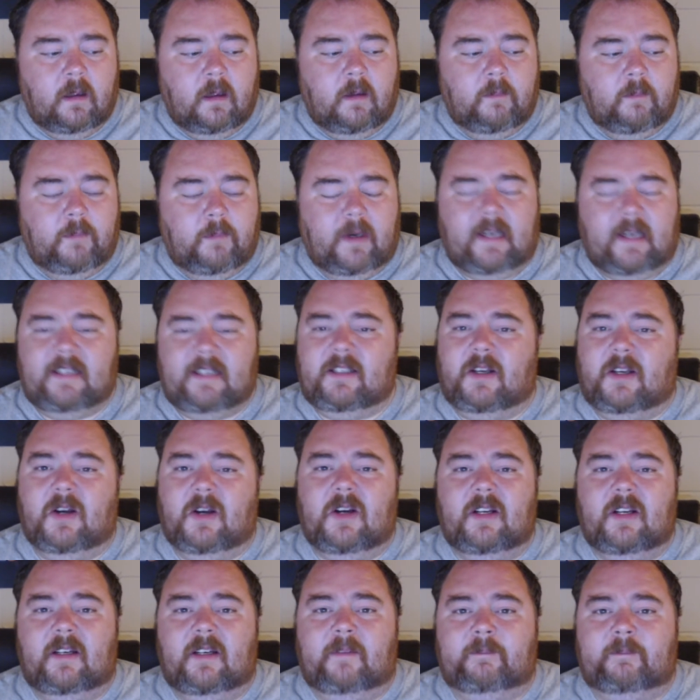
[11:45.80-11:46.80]
But it's
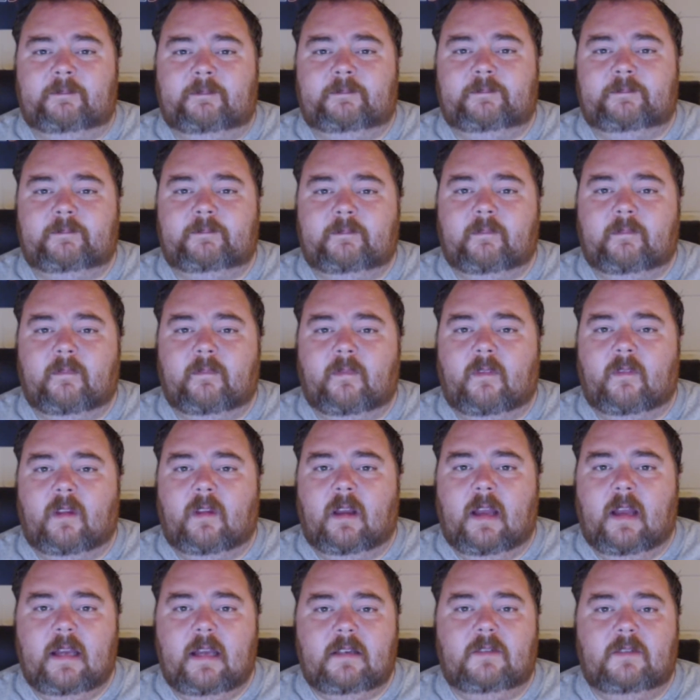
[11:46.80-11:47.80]
good.
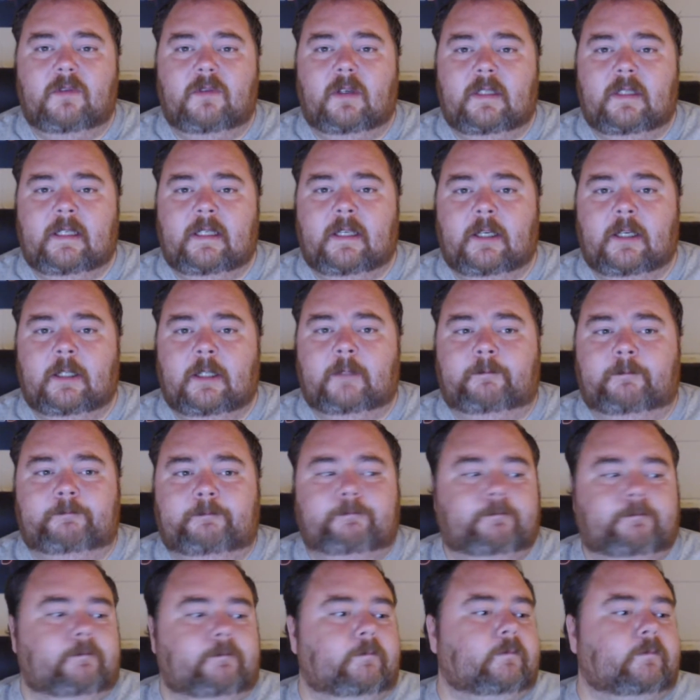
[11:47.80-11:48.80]
It's really good.
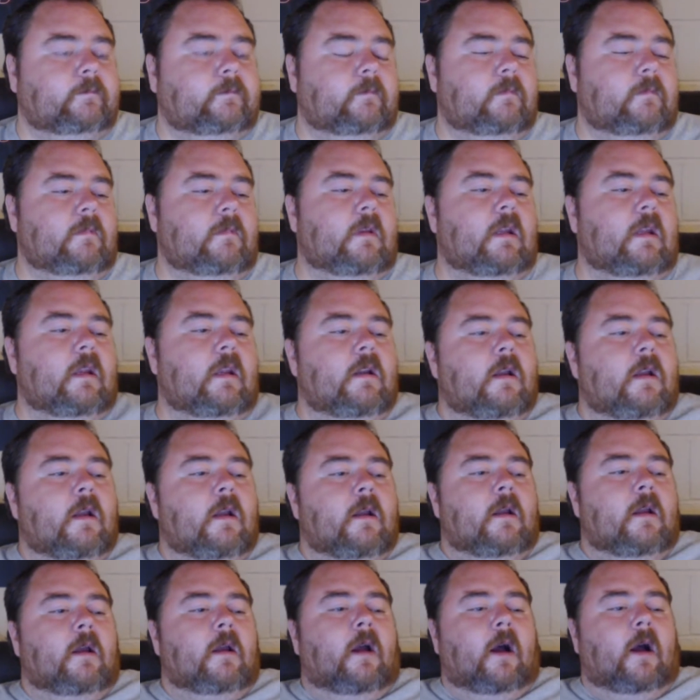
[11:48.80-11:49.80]

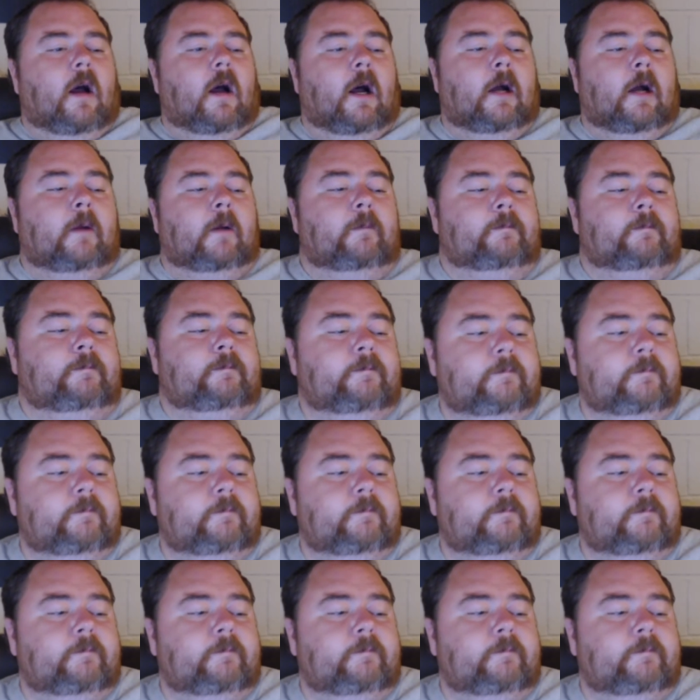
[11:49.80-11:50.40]
Definitely